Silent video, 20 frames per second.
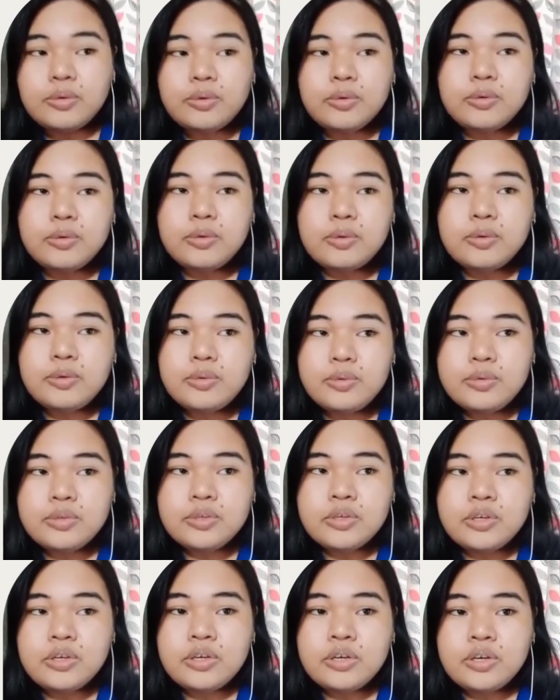So
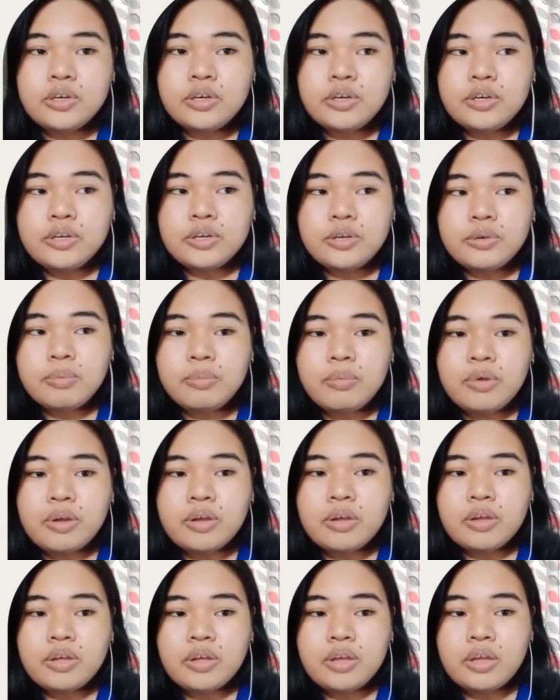those are
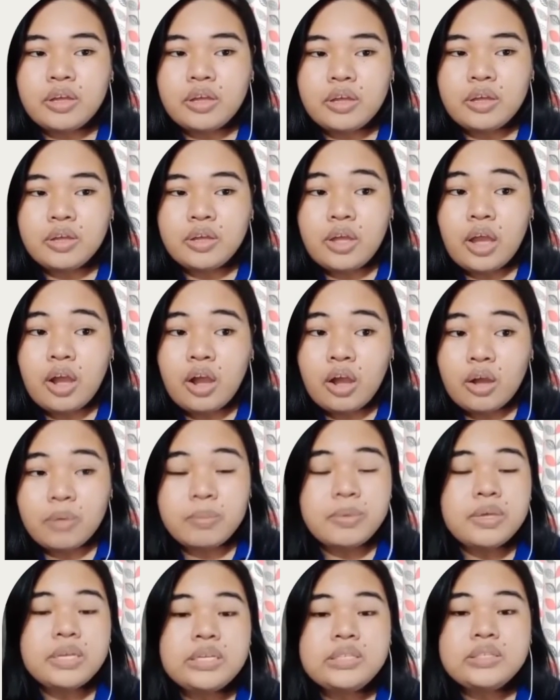my
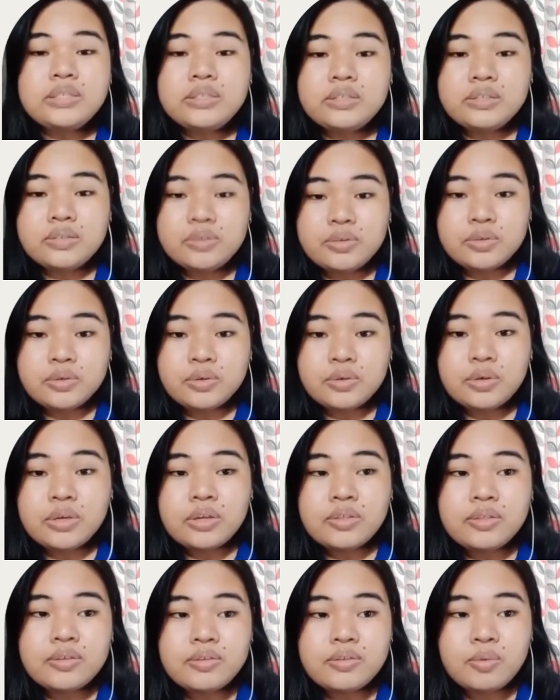hobbies
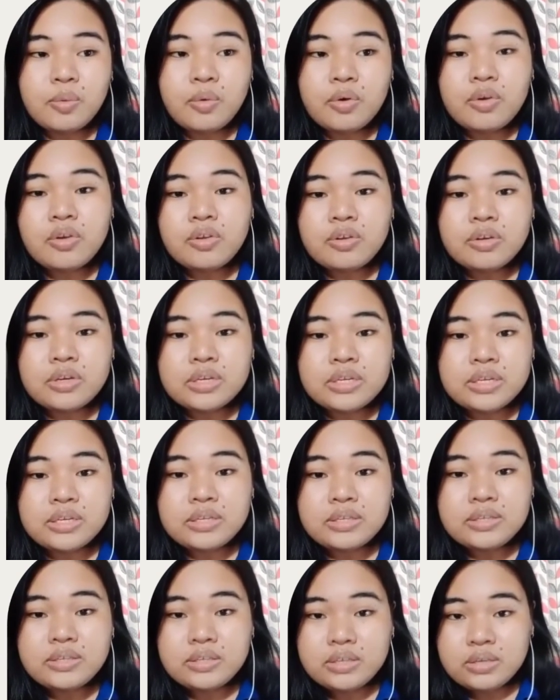during this
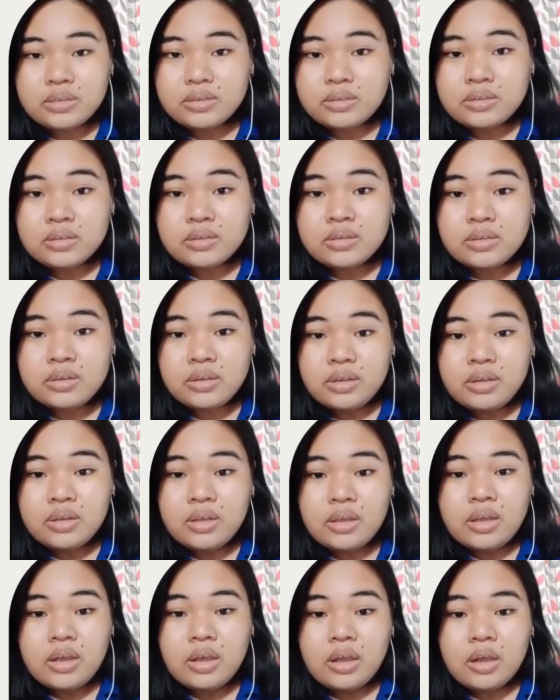quarantine season.
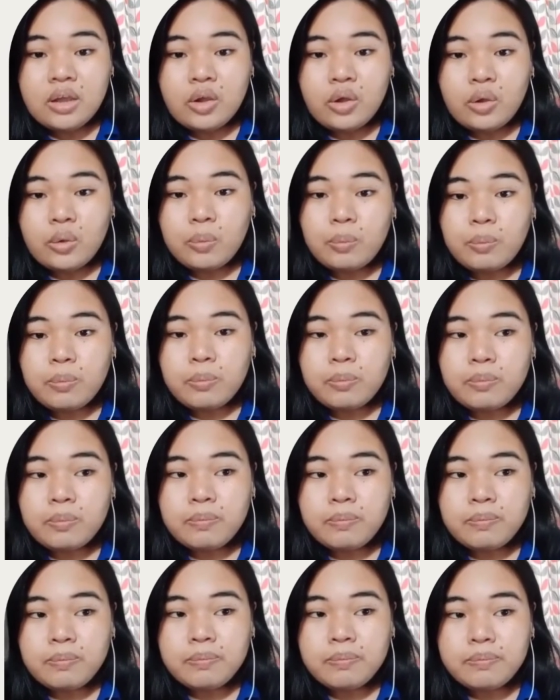
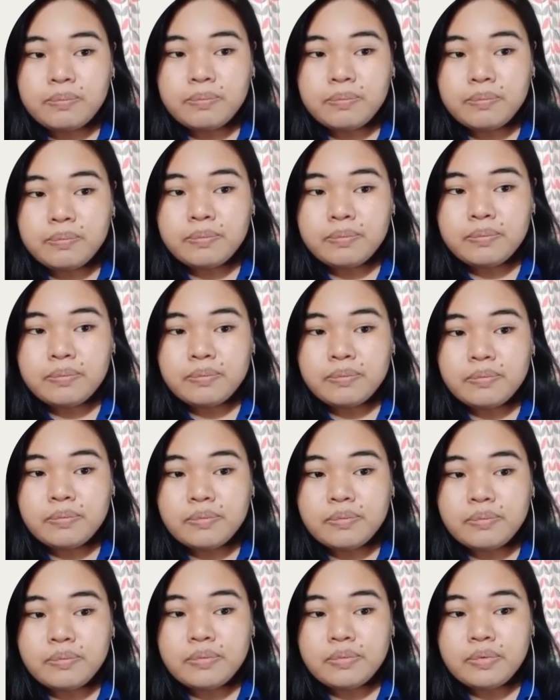Um,
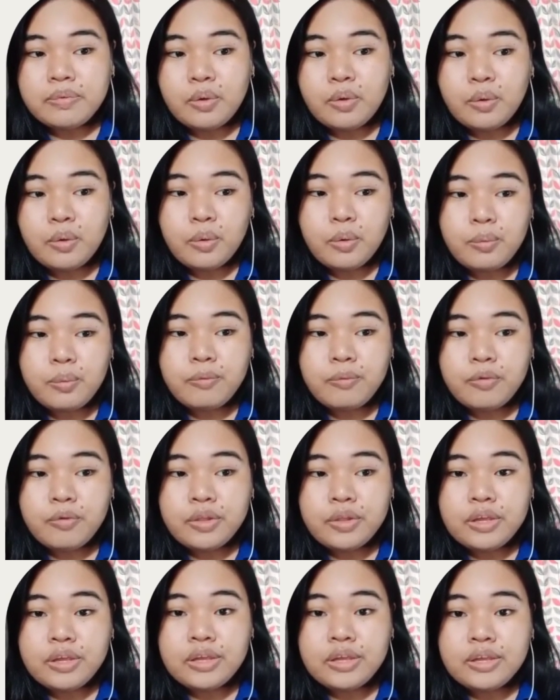
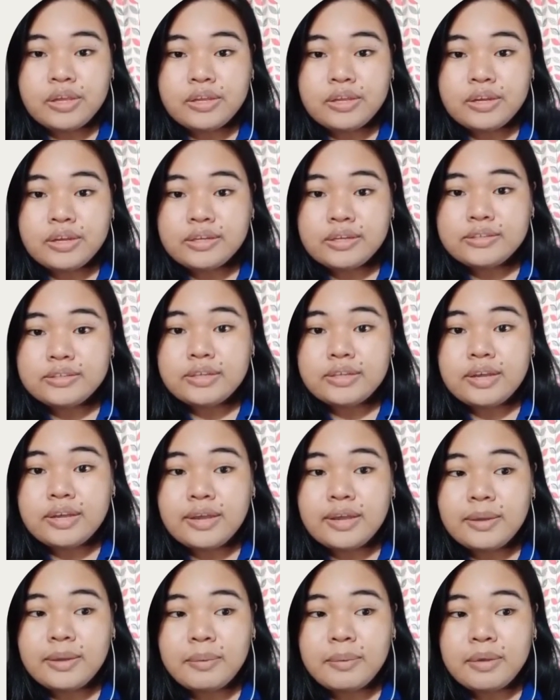hopefully next
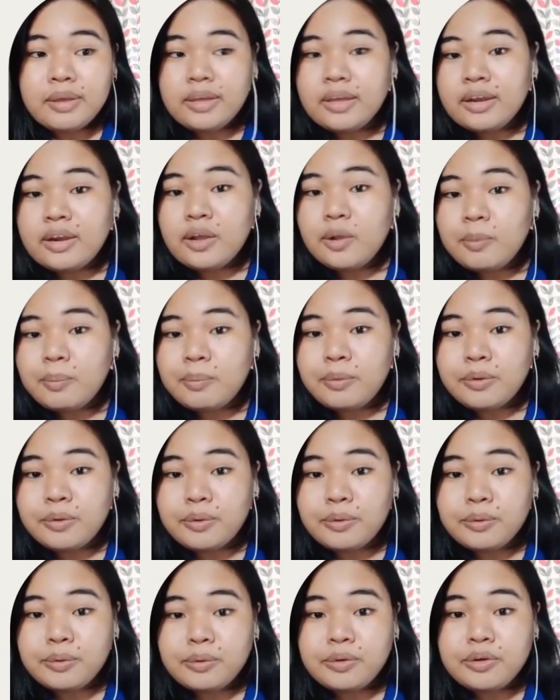time I can
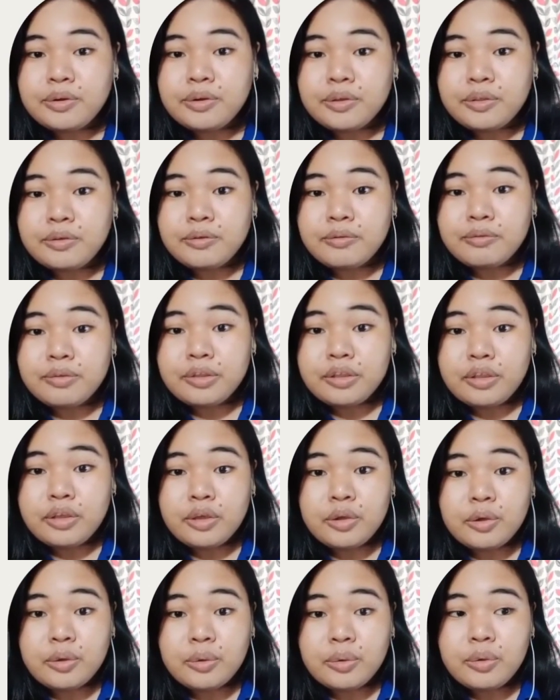upload another
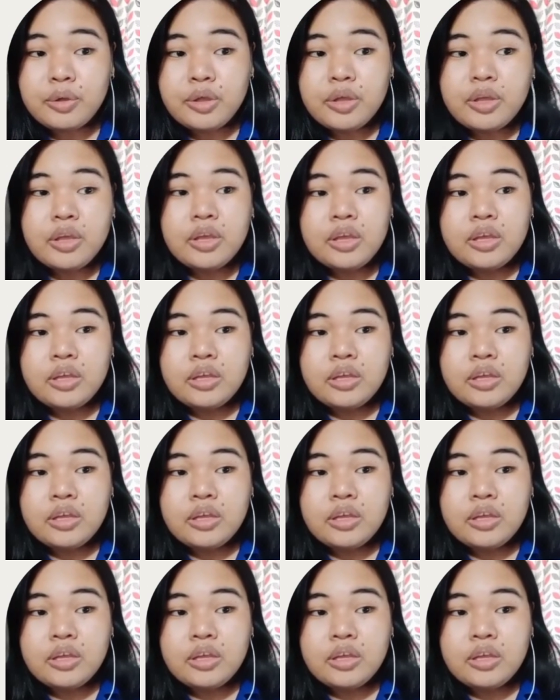video.